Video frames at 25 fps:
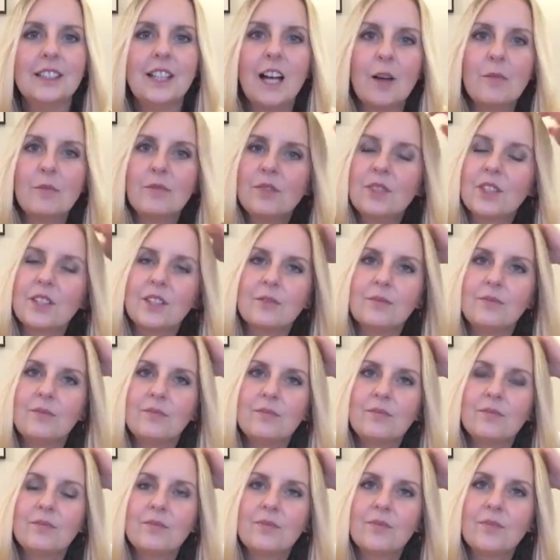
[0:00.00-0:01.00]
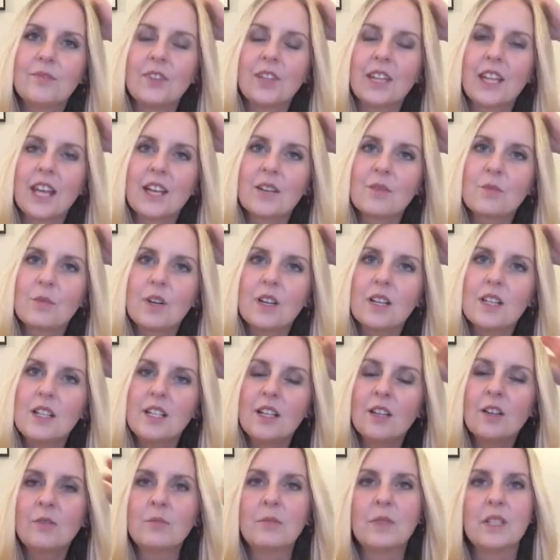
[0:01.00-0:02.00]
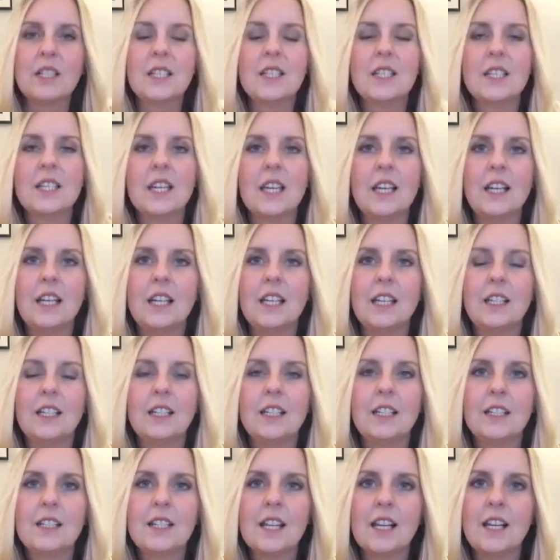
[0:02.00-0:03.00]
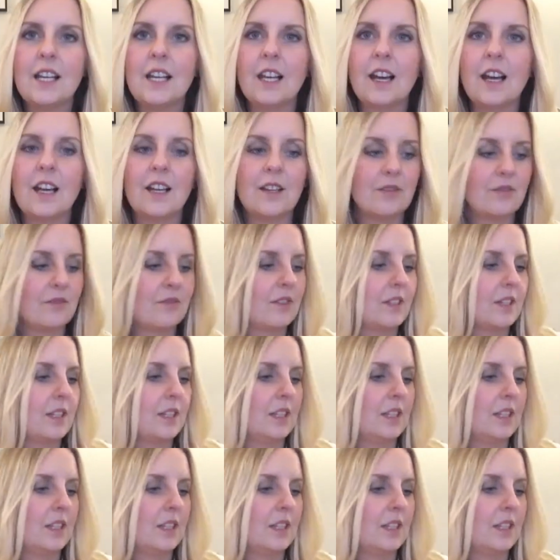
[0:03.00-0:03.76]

I'm going to forget what I do in my daily daily life.